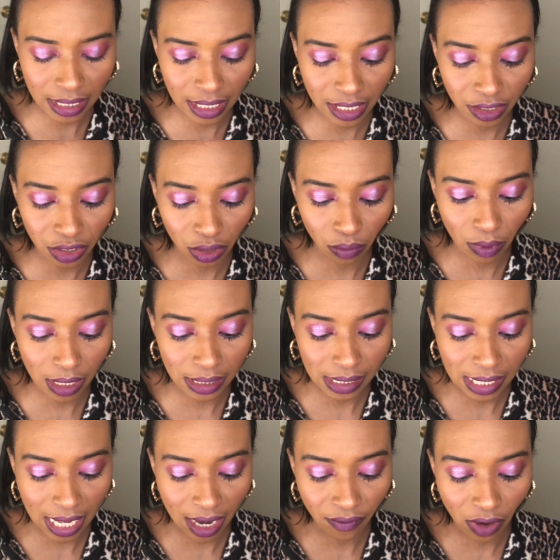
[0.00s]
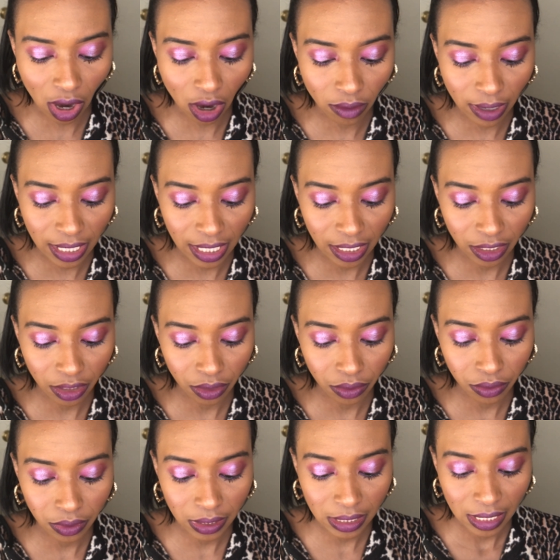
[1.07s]
These are ones that I've already
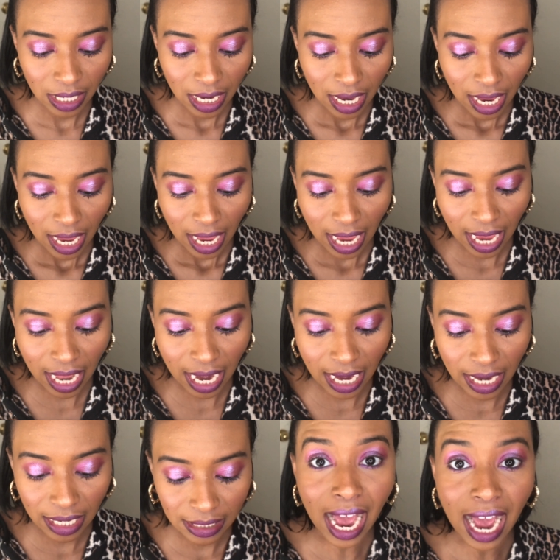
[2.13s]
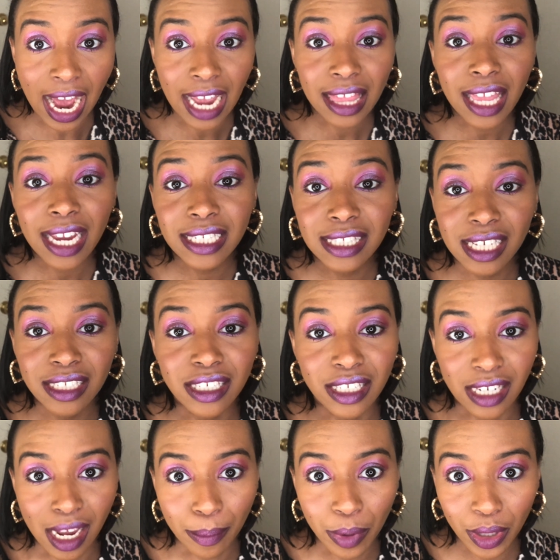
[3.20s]
used. And I like to
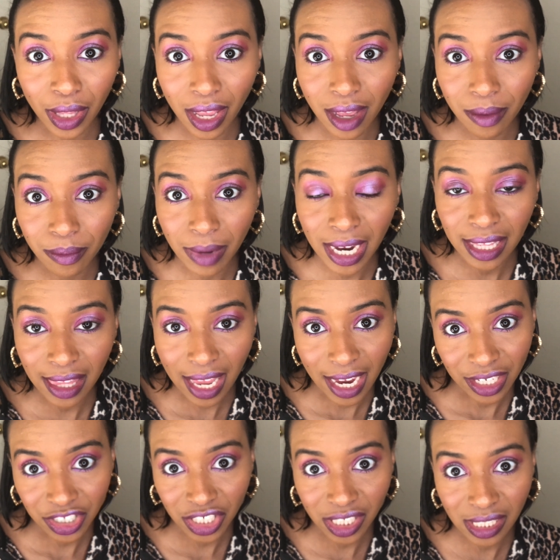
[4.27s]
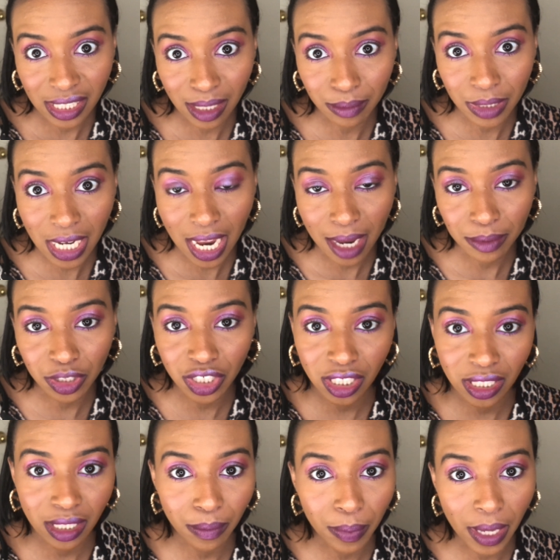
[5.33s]
double up my lashes sometimes,
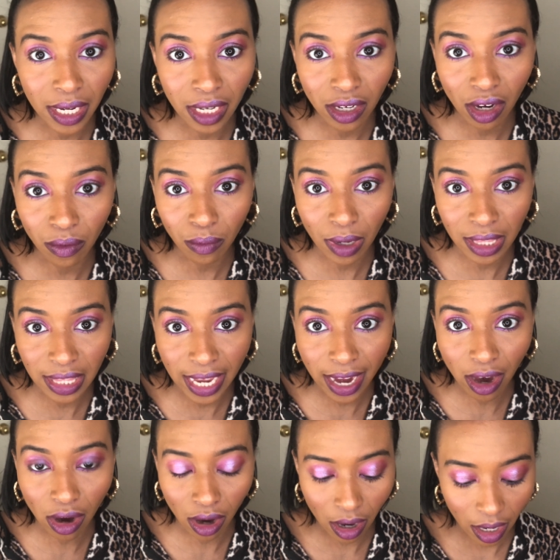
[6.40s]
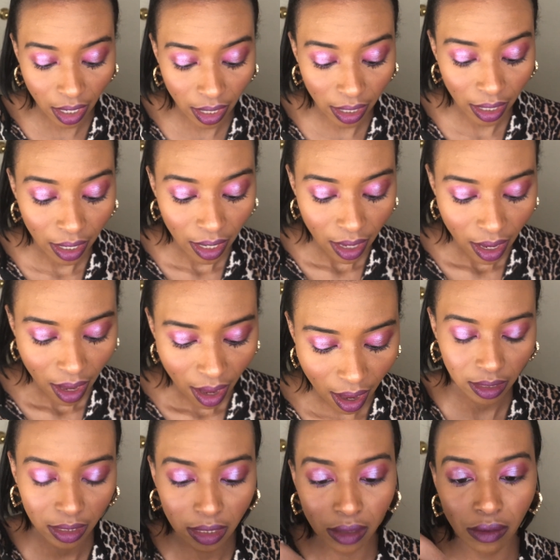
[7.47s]
just depending on what they are.
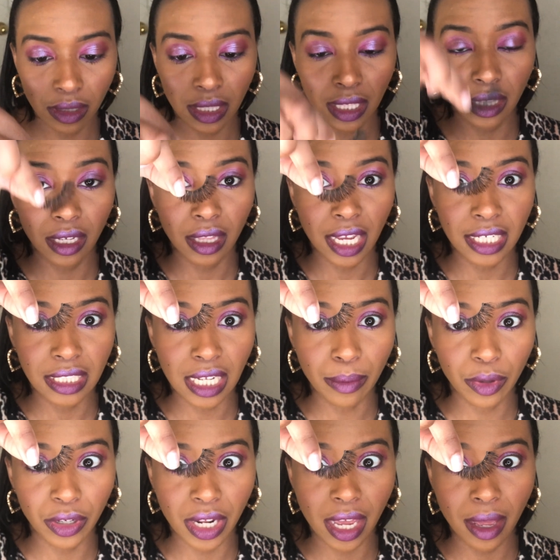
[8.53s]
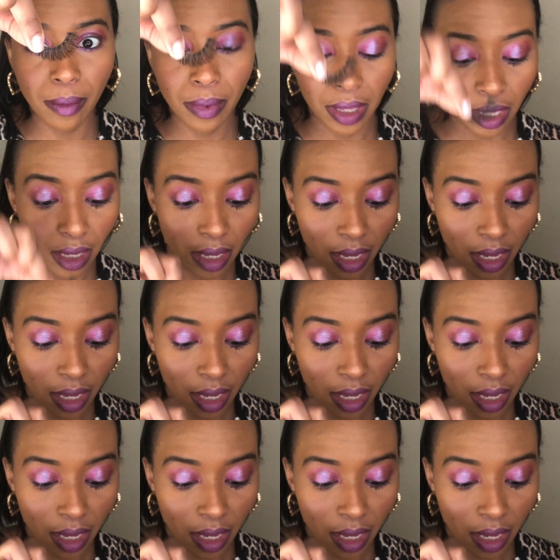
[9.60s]
This is what they look like doubled up.